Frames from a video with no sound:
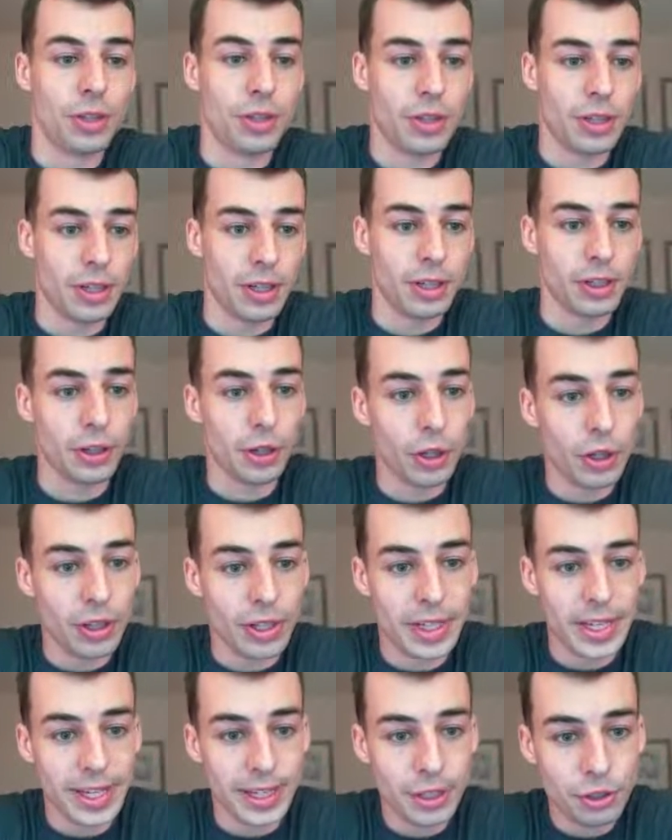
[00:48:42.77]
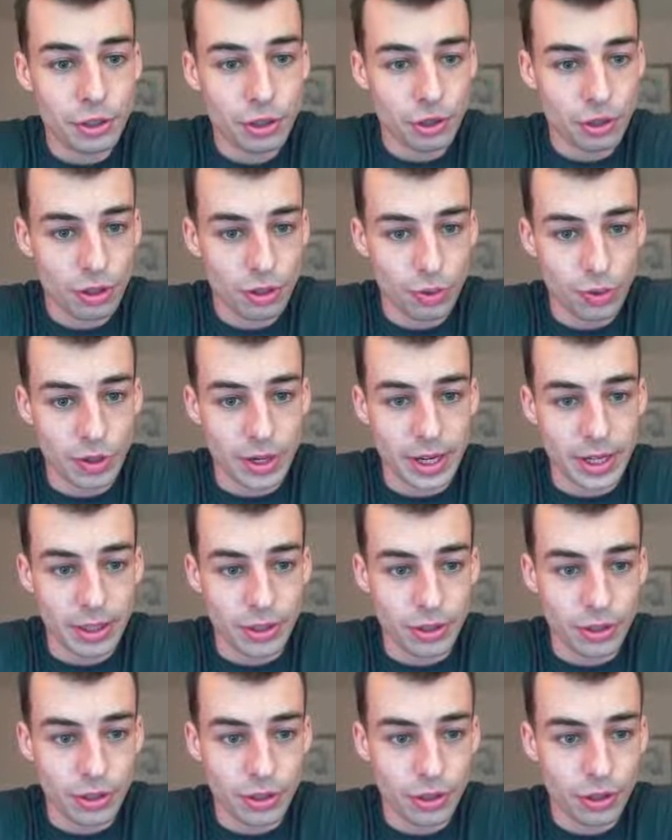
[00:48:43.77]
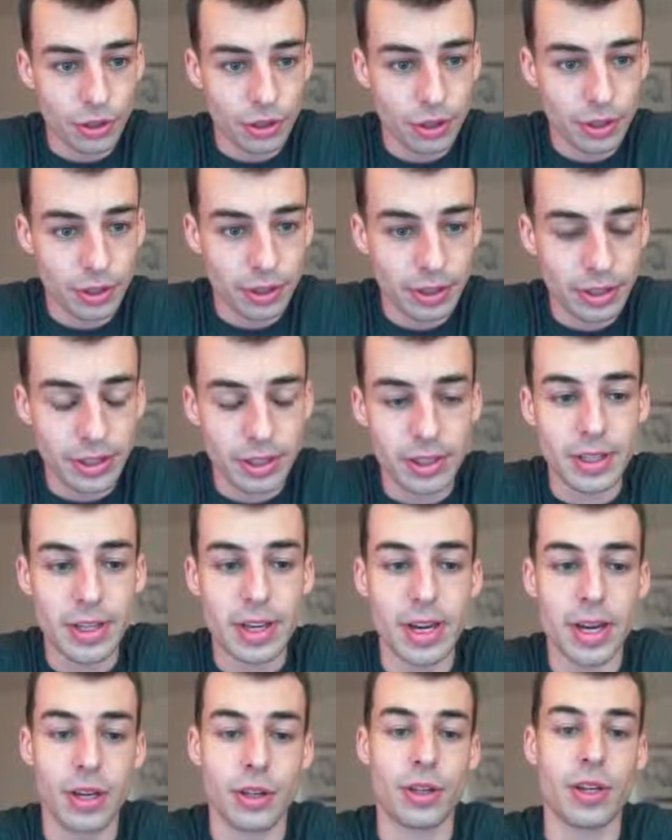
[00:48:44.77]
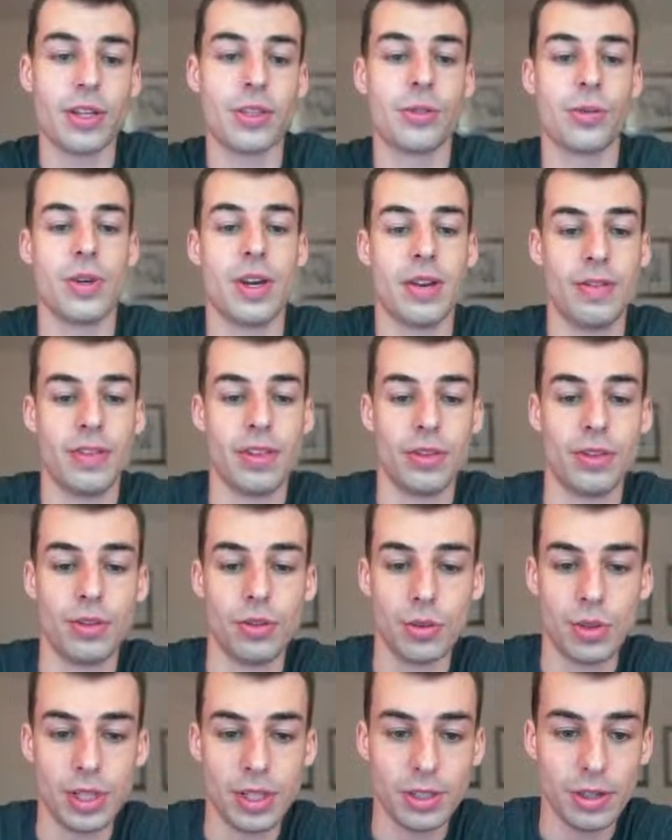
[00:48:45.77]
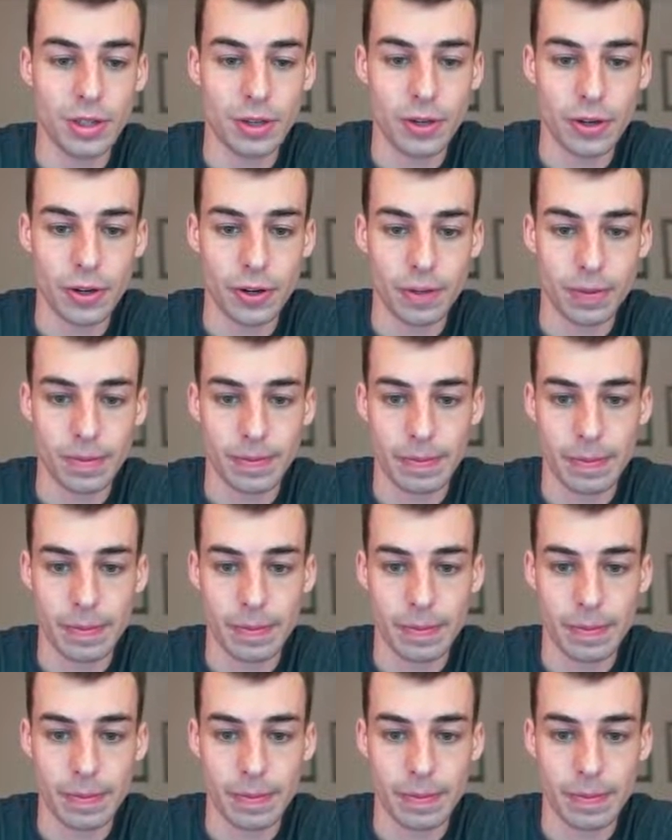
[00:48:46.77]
Okay, call an integer array good. Yeah, okay, so we have this. So we need to know...